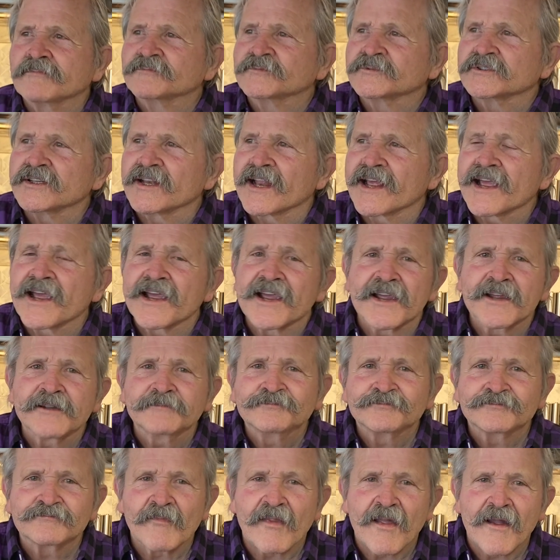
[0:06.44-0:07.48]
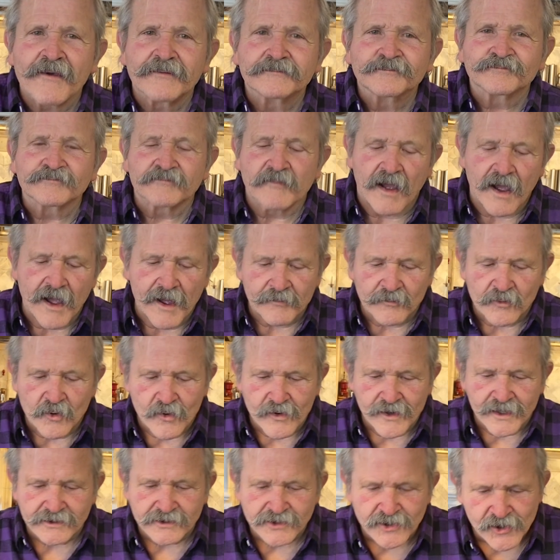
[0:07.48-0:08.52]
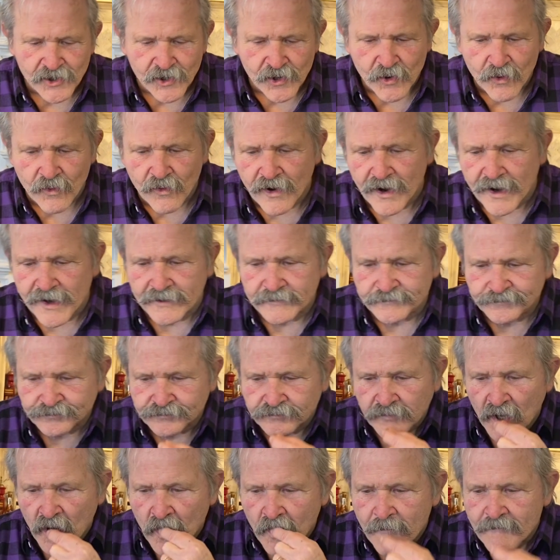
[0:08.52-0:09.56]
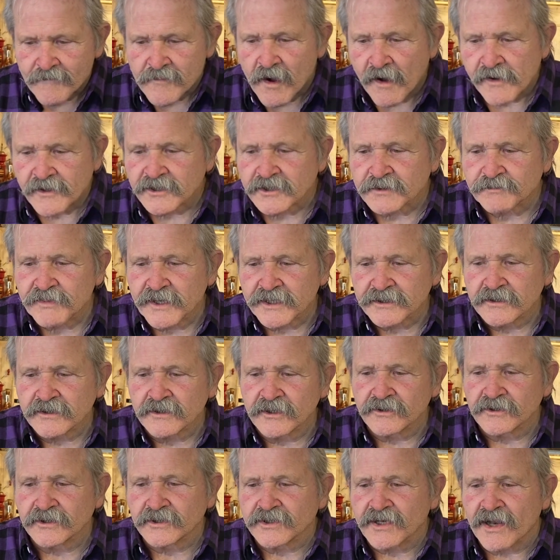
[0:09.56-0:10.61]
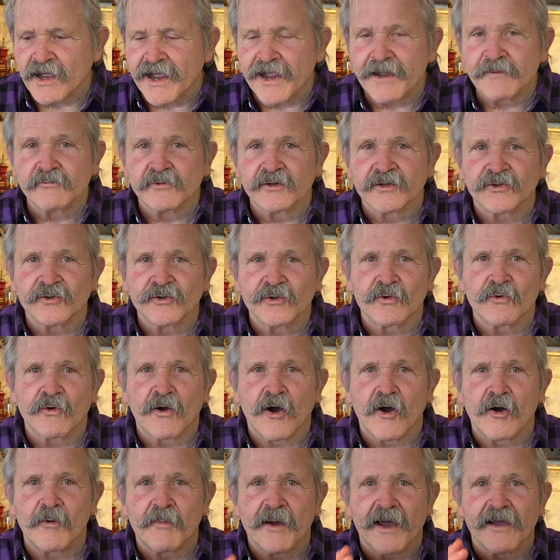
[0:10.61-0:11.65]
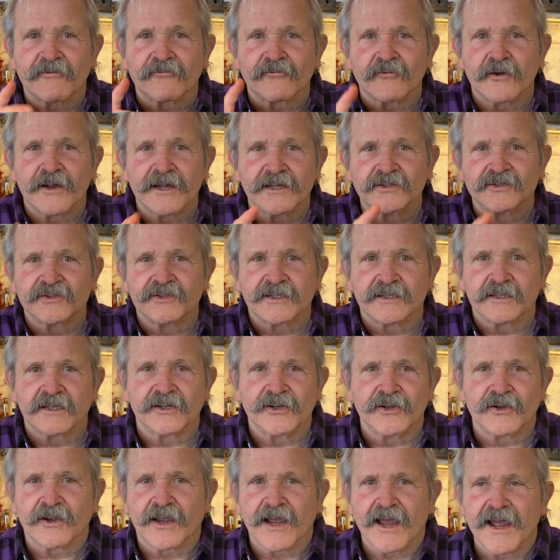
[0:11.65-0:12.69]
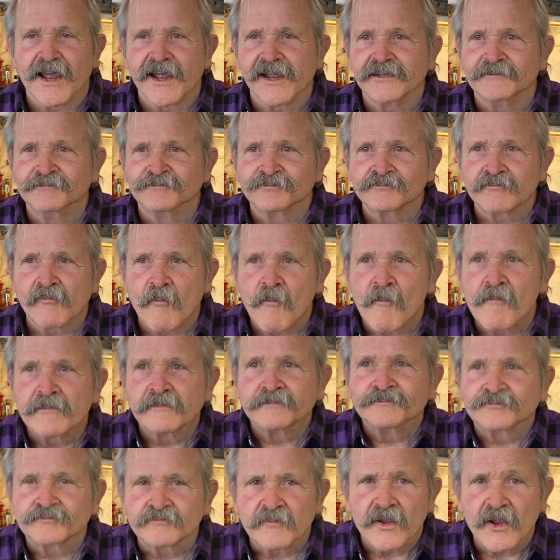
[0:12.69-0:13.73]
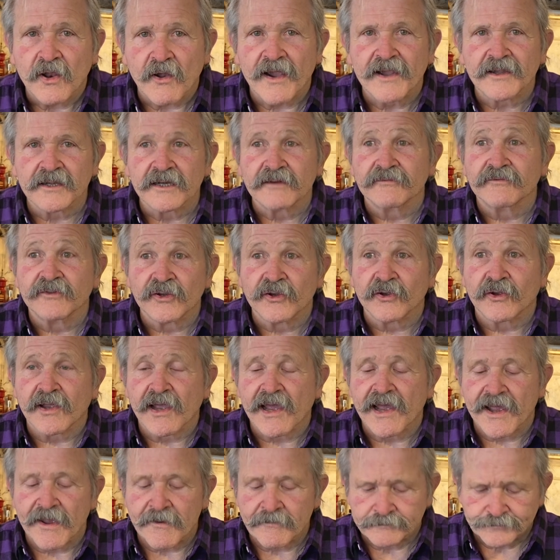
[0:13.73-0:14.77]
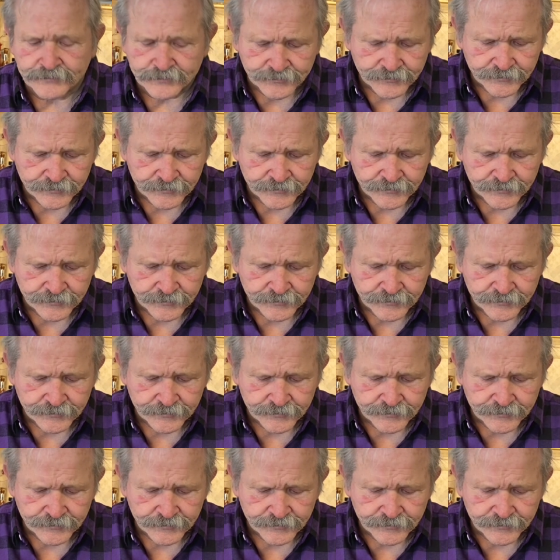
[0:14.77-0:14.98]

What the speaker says: Today I'm going to spend a little time with you all, my friends in the UK. You know, I love the UK.